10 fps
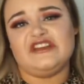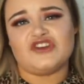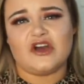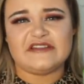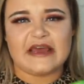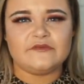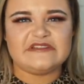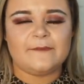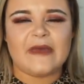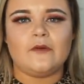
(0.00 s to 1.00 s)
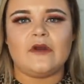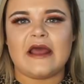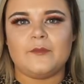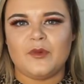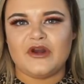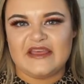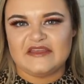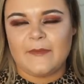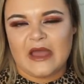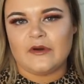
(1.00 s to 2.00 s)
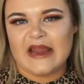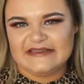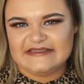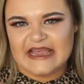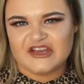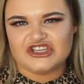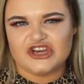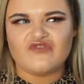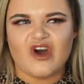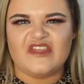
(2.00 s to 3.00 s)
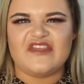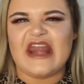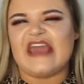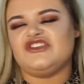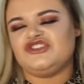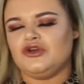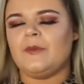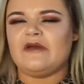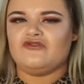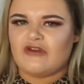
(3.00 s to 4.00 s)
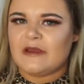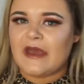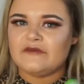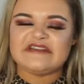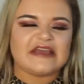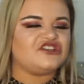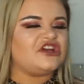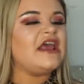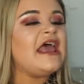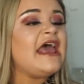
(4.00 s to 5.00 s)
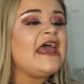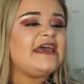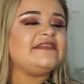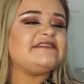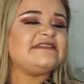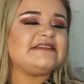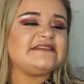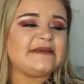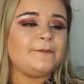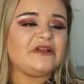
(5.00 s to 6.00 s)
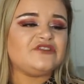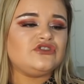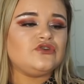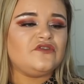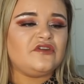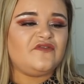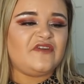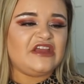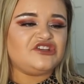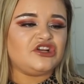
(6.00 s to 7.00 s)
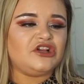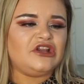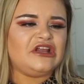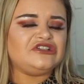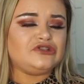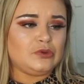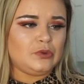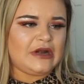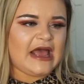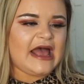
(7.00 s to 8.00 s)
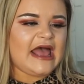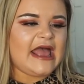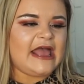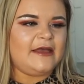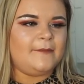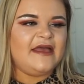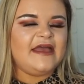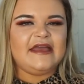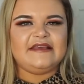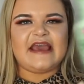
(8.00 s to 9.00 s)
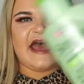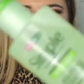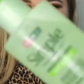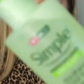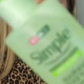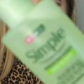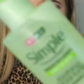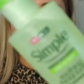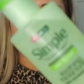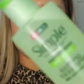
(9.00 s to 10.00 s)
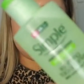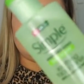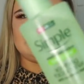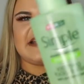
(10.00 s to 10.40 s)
shocked that it was in Poundland, but in the Poundland section rather than like the two pound, three pound section. And this is the Simple Soothing Facial Toner. Um, yeah, and it just looks like this.